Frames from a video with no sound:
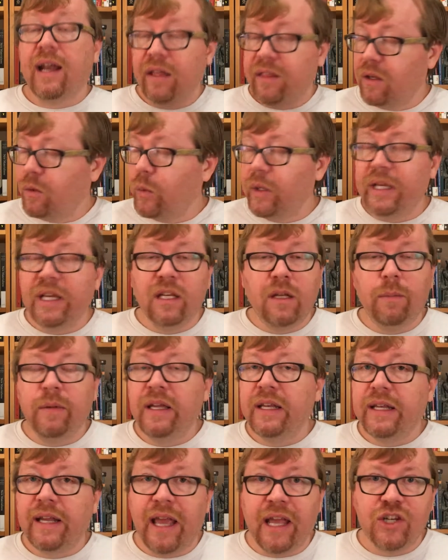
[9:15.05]
I think we need to
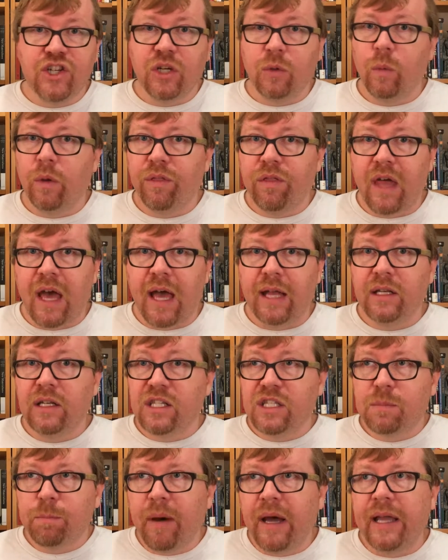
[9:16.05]
be engaging with that,
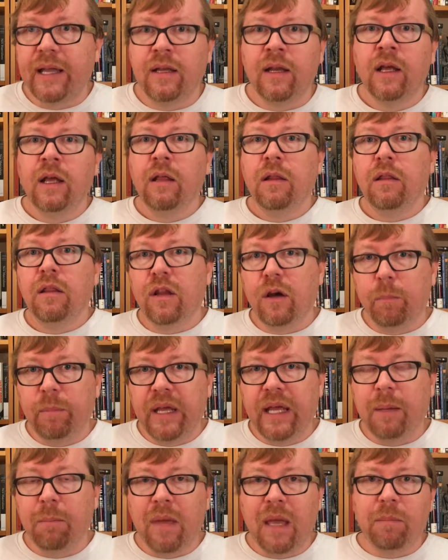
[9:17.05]
despite there
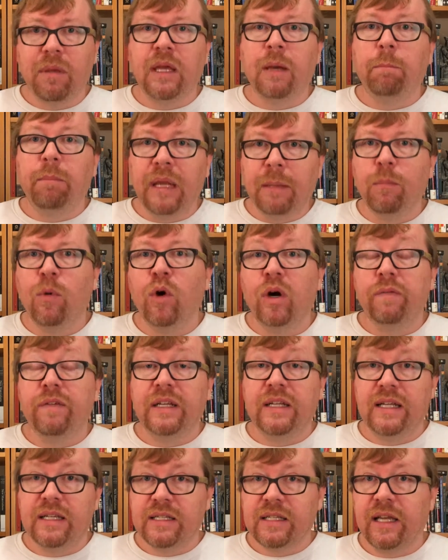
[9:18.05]
being maybe a bit more of a
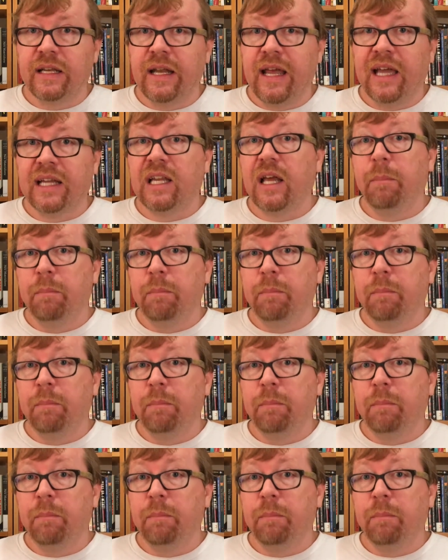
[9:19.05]
disconnect,